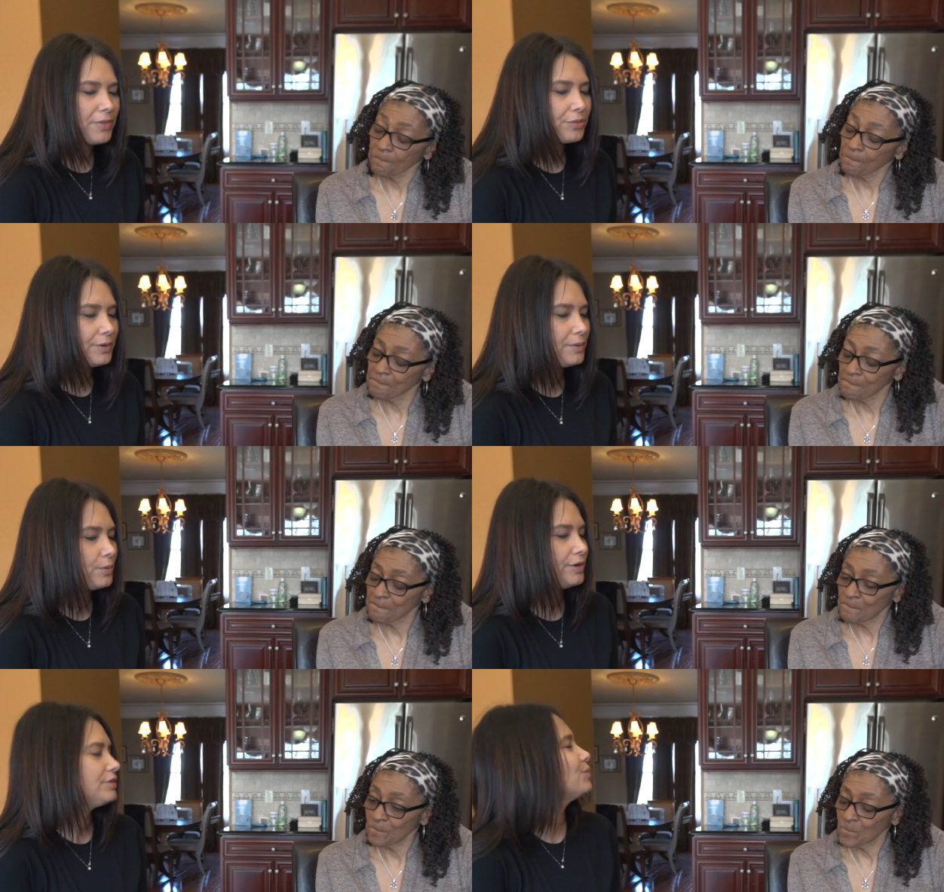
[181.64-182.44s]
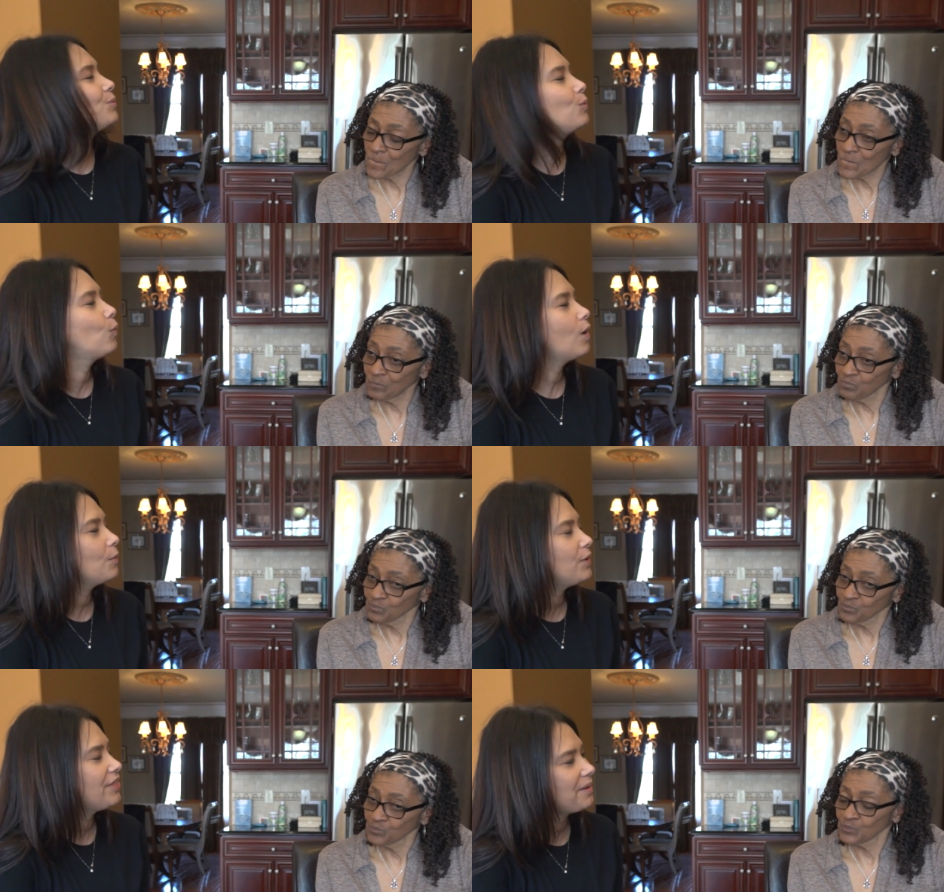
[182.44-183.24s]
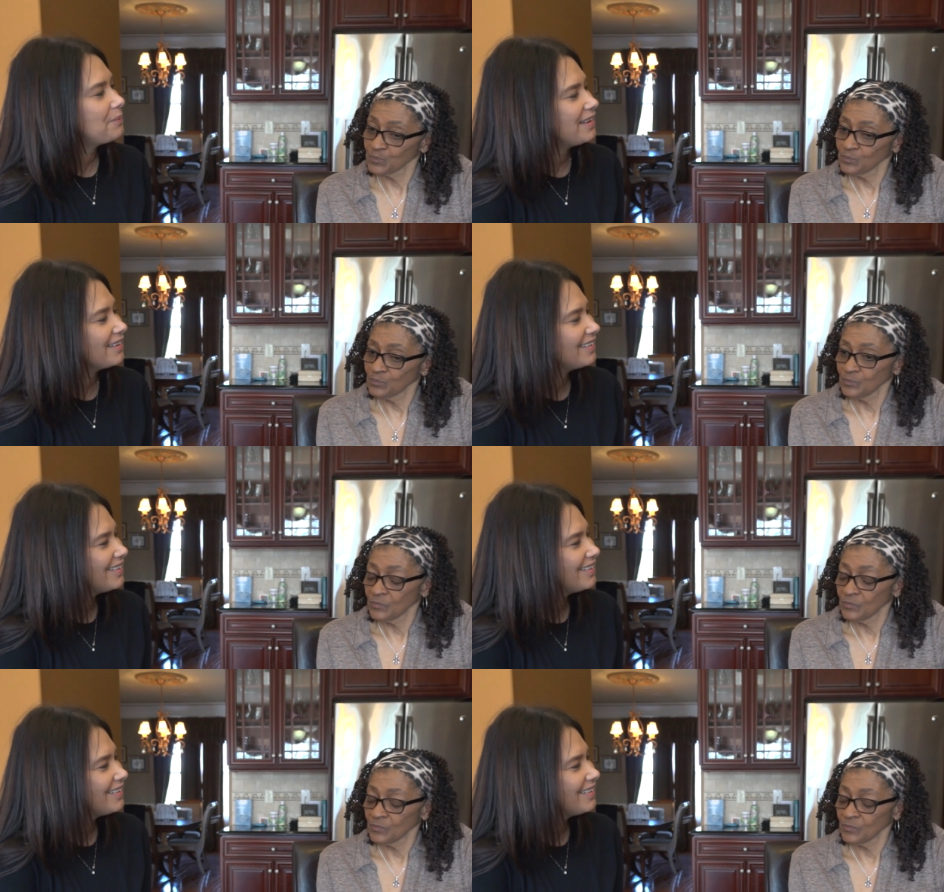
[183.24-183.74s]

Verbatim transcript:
Speaker 1: in three words, what would they be?